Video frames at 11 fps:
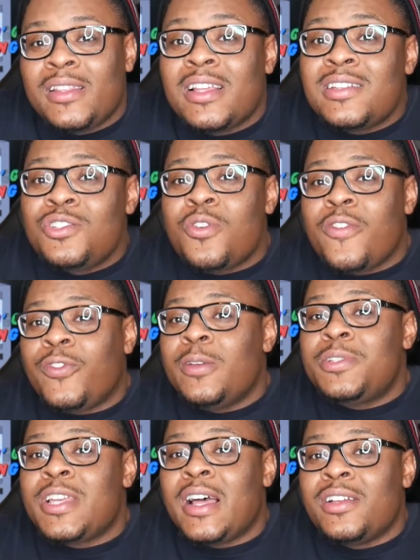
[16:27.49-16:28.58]
Let's do a Flip
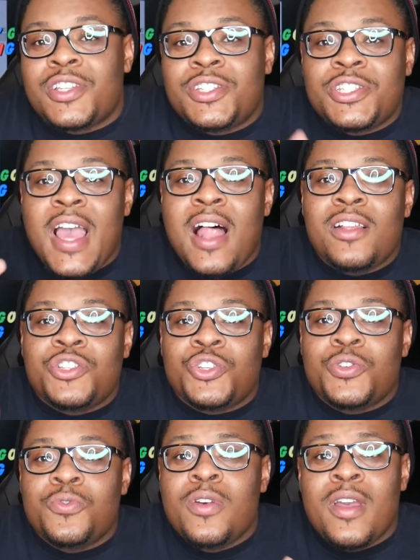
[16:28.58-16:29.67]
Challenge. Let's challenge
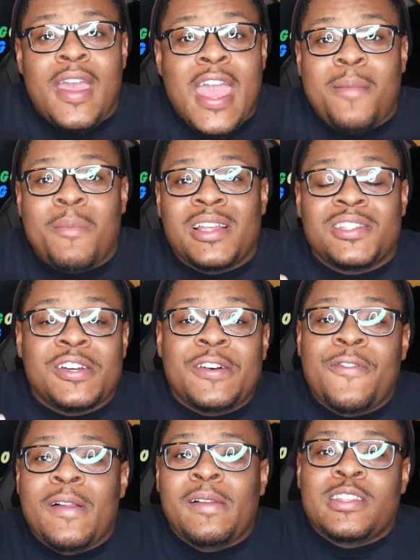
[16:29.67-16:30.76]
you and
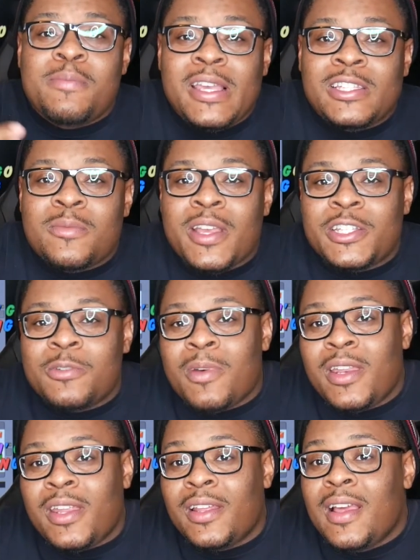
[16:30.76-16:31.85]
myself to make some extra money.